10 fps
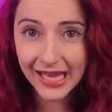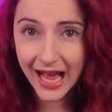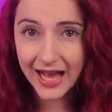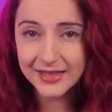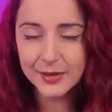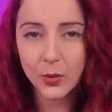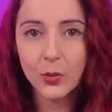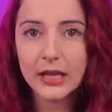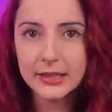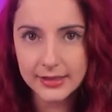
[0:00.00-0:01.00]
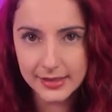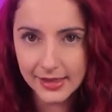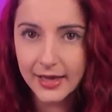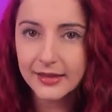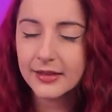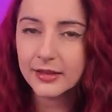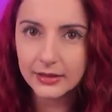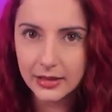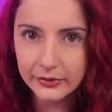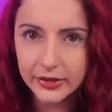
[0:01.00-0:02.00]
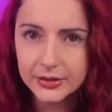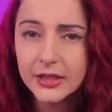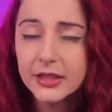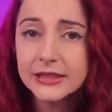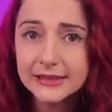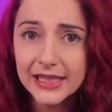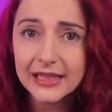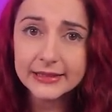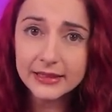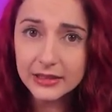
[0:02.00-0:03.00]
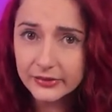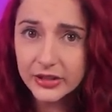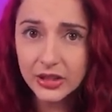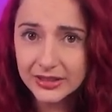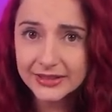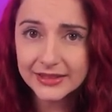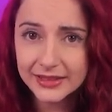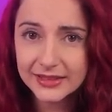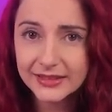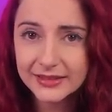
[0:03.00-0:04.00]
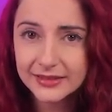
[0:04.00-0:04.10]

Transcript: cast while inside the lava. And yeah, the lava hurts.